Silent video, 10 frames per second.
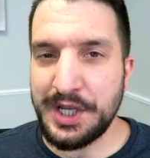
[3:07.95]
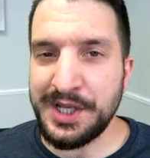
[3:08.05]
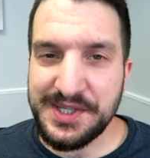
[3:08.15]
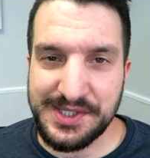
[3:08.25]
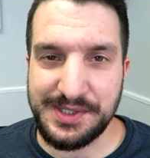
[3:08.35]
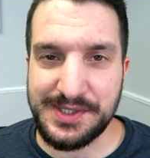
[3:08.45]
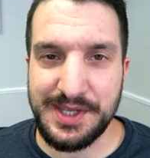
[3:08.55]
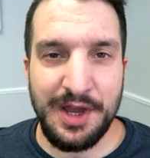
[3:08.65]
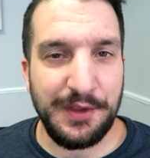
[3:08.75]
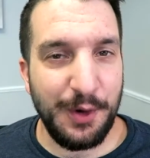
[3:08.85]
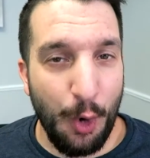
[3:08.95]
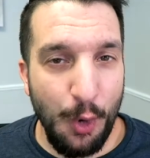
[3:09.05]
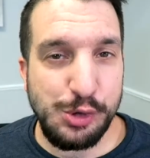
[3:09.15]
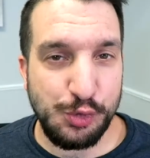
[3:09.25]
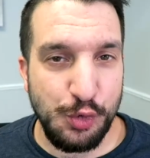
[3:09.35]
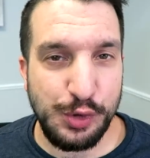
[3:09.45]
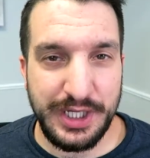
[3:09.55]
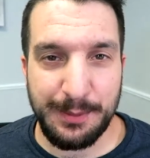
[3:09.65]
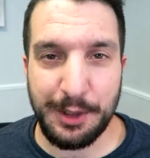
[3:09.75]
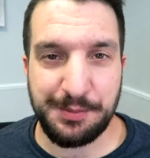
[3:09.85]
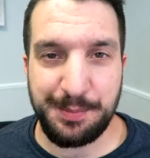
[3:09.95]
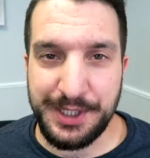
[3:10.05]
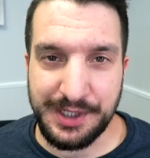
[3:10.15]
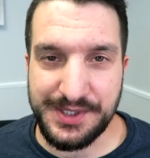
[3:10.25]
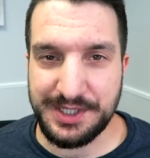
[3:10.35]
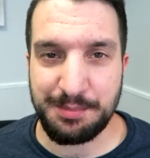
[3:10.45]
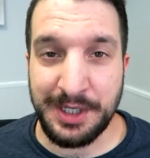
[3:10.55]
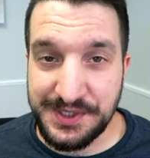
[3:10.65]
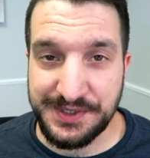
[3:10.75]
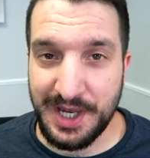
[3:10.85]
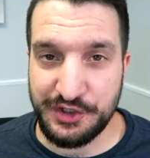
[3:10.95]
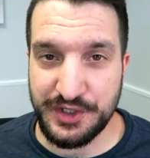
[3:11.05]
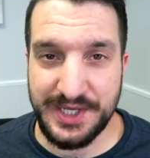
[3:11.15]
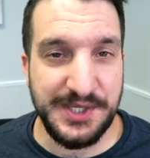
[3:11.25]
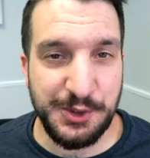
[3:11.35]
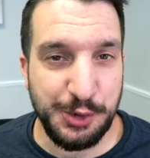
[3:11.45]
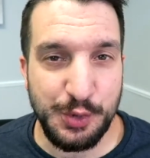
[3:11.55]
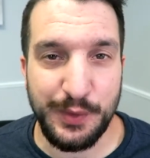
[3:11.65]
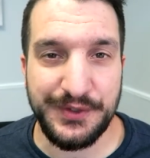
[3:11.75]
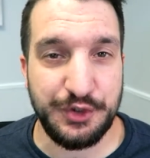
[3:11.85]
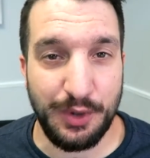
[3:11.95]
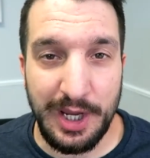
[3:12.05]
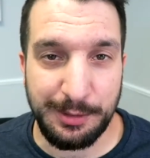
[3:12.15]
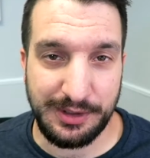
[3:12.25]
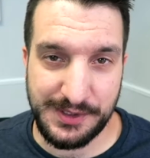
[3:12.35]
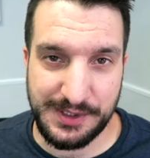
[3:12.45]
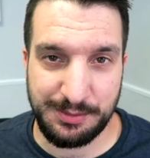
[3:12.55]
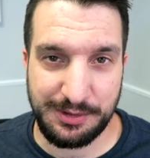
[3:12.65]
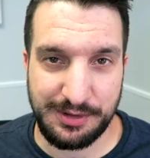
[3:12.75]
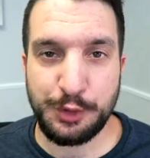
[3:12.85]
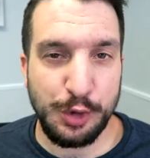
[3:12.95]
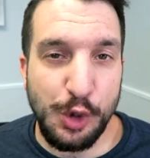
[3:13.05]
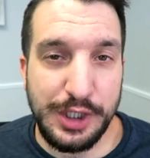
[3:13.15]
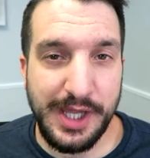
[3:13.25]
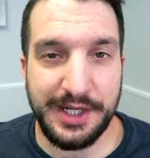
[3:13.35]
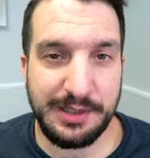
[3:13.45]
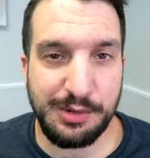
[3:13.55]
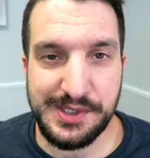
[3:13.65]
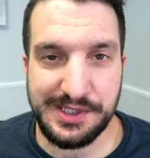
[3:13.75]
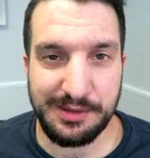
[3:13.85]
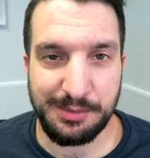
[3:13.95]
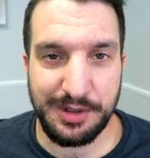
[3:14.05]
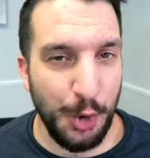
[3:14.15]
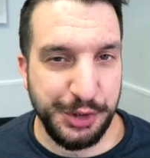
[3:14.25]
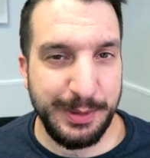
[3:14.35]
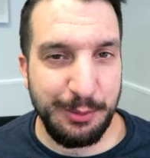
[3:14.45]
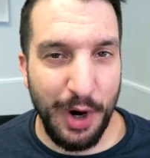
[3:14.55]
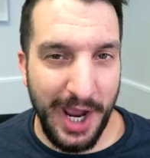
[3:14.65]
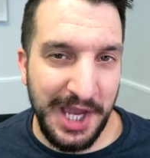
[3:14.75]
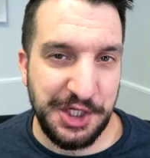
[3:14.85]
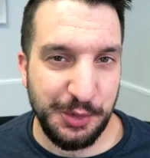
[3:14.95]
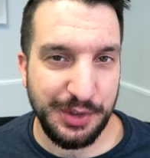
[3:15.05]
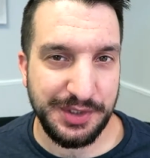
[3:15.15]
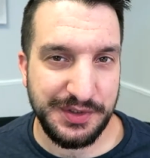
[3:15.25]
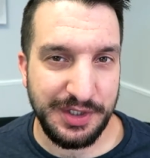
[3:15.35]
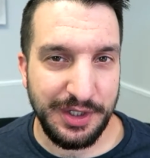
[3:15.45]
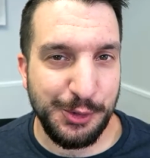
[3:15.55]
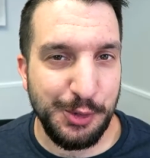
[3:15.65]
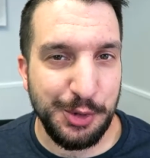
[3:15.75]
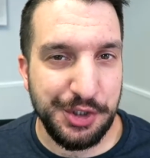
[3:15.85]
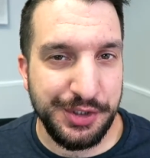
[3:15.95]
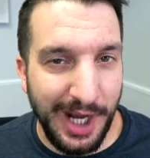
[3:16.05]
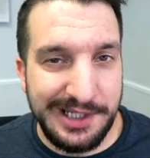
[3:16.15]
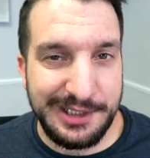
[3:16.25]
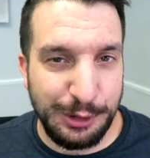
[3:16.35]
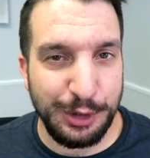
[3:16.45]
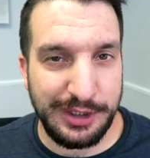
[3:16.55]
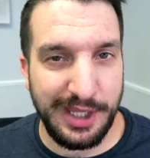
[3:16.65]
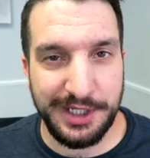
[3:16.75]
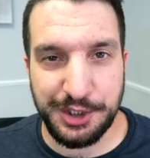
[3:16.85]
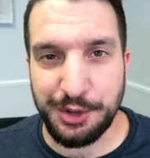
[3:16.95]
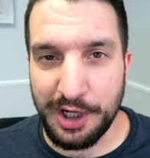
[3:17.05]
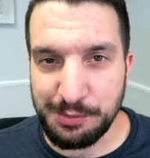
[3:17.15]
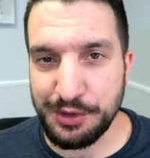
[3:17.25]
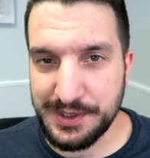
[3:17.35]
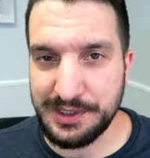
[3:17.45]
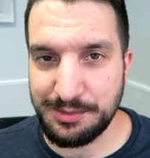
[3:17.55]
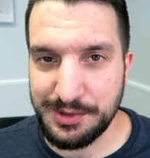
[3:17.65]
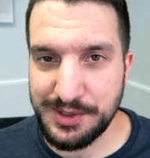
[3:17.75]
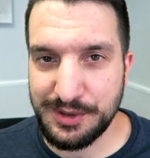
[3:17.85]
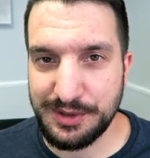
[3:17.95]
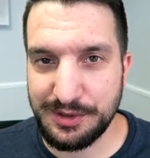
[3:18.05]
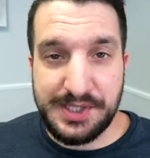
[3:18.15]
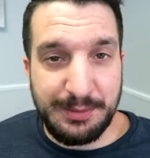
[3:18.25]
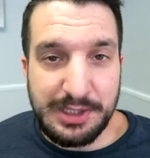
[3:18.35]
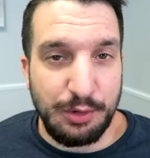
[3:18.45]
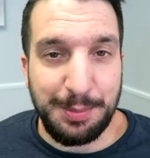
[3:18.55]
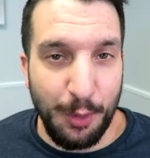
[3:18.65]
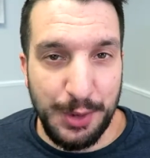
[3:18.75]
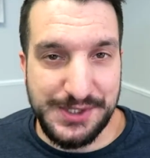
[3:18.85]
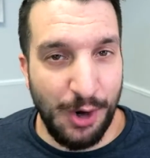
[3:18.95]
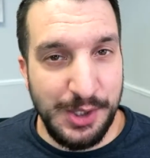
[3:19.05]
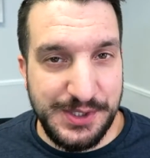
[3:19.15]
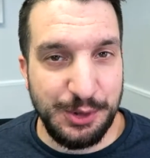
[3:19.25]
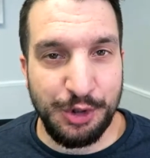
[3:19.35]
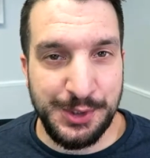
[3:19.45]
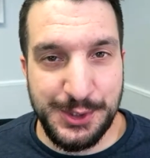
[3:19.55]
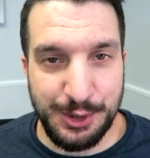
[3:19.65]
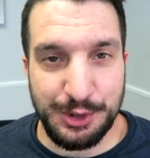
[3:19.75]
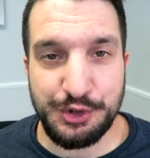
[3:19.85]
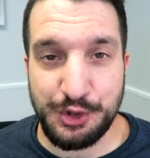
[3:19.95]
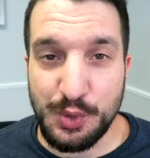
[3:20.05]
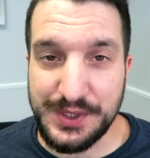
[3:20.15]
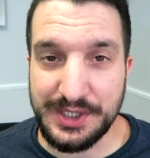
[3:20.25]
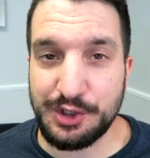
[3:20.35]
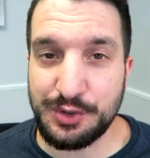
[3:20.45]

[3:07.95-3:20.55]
in essence, the whole ruling about beards and mustaches has to do with tribalism. To look like a Muslim, or to be more accurate, to not look like non-Muslims. Similar reports also concern Jews and